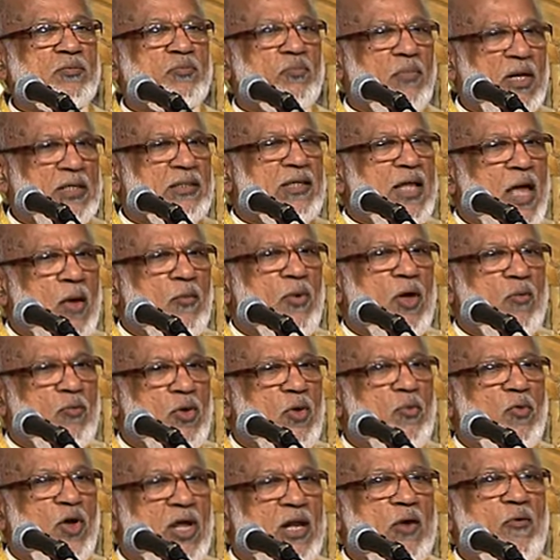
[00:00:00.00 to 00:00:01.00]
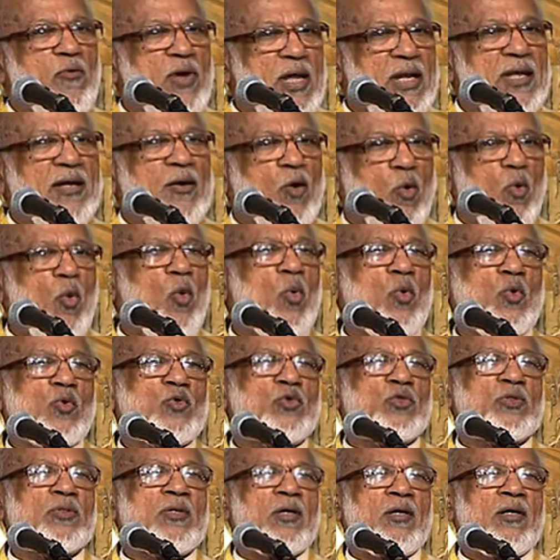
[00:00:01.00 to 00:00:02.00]
but they may be very, very
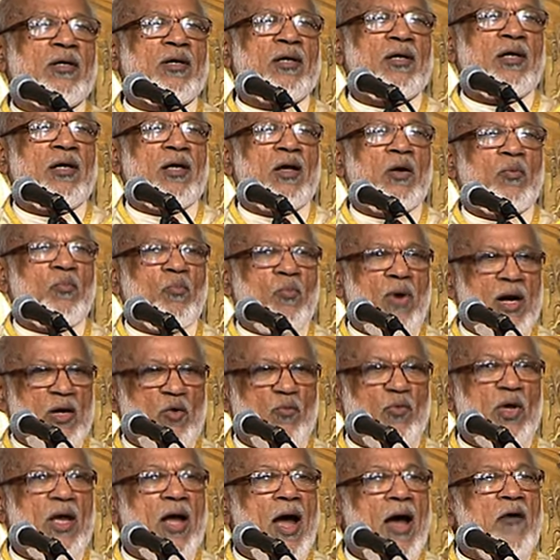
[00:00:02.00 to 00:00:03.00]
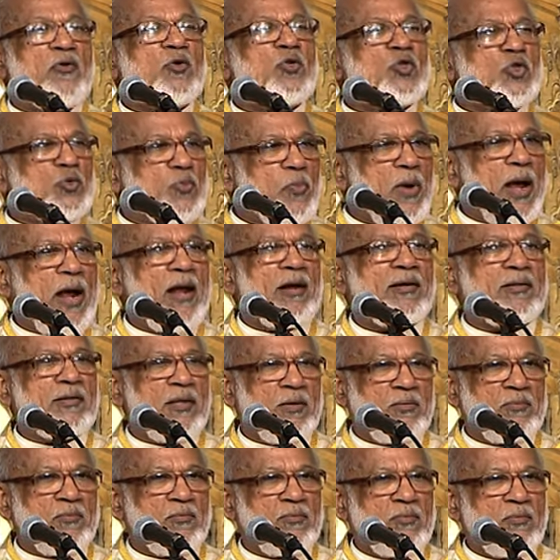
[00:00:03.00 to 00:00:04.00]
close. But we have to spare
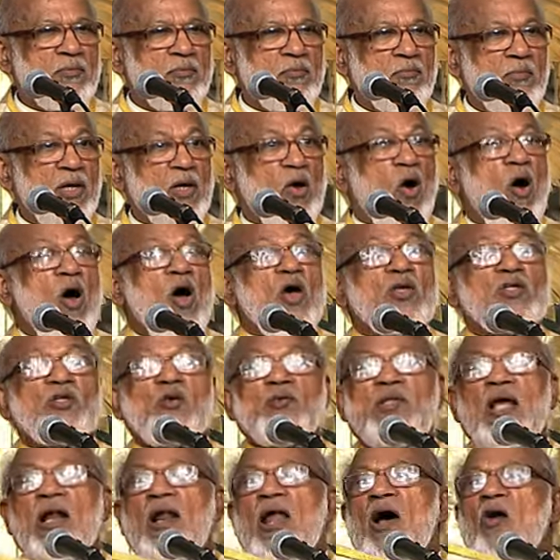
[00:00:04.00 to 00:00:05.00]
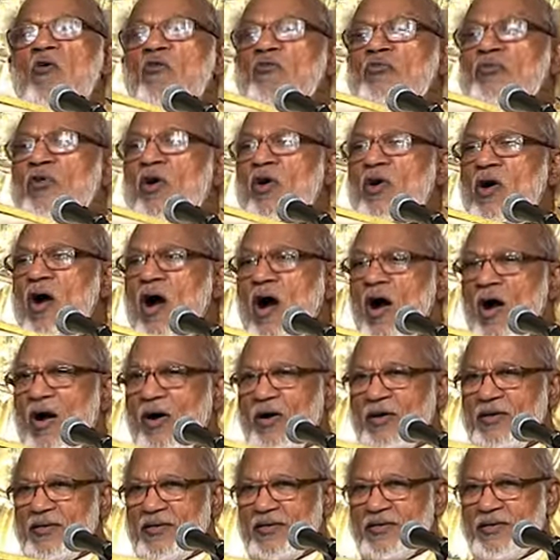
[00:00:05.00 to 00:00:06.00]
them. Because of the love for
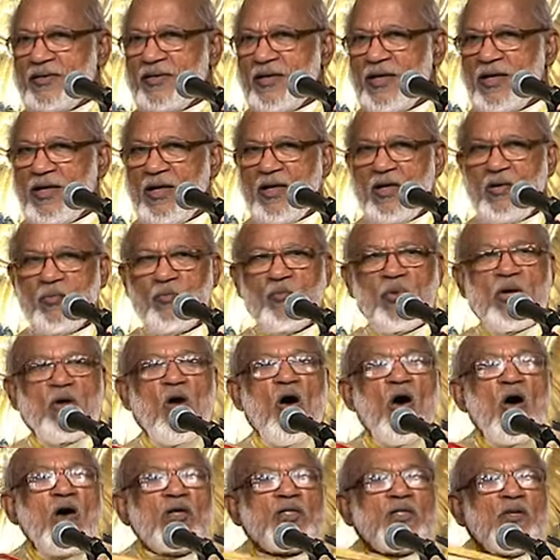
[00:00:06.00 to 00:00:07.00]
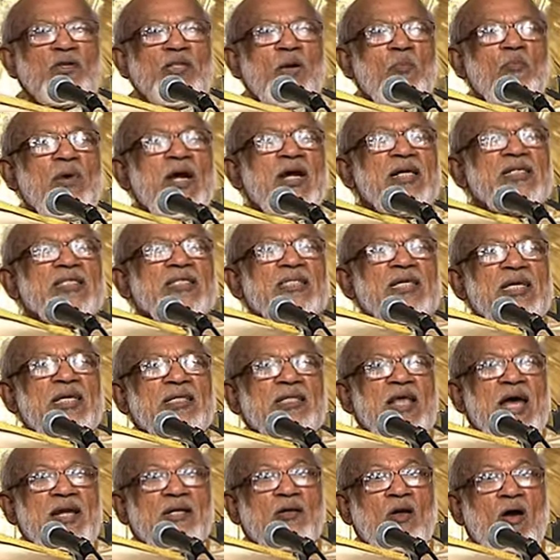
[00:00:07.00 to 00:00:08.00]
God, because of the mercy
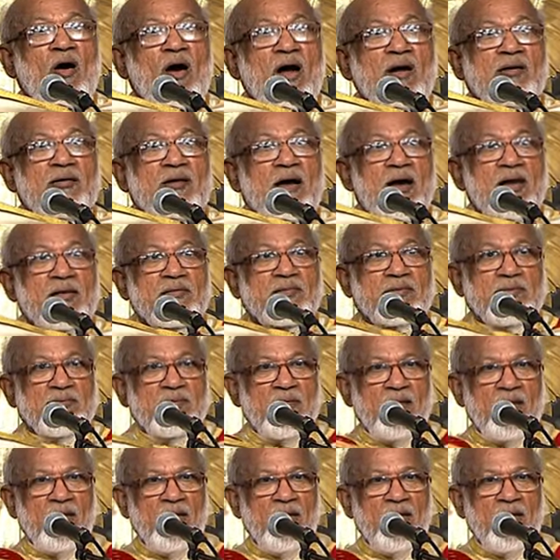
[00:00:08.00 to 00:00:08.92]
that God has